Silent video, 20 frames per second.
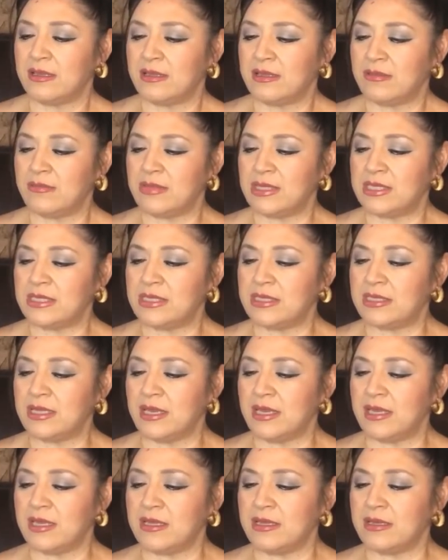Let me see
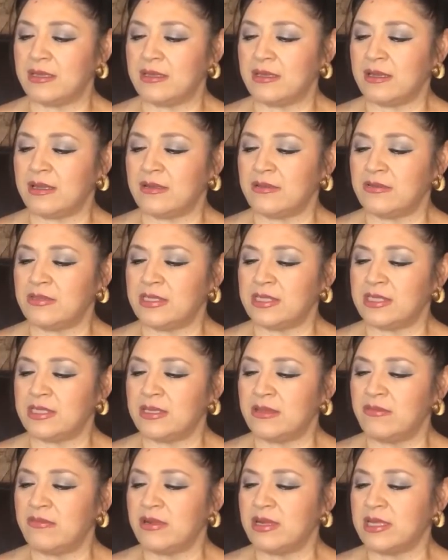it. I don't
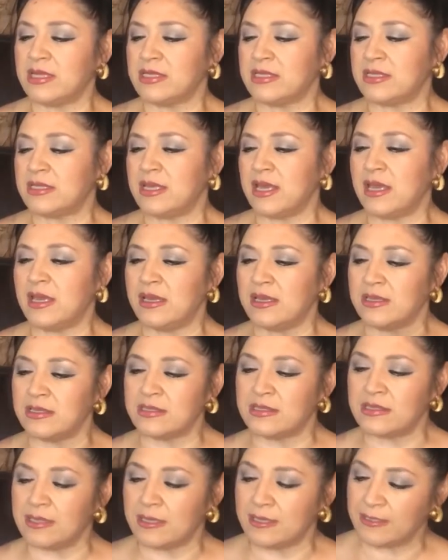see where it
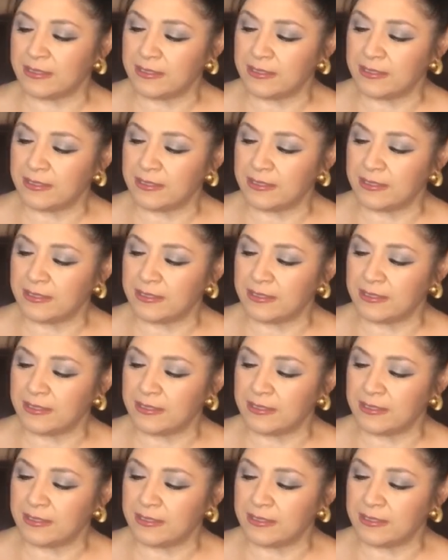says.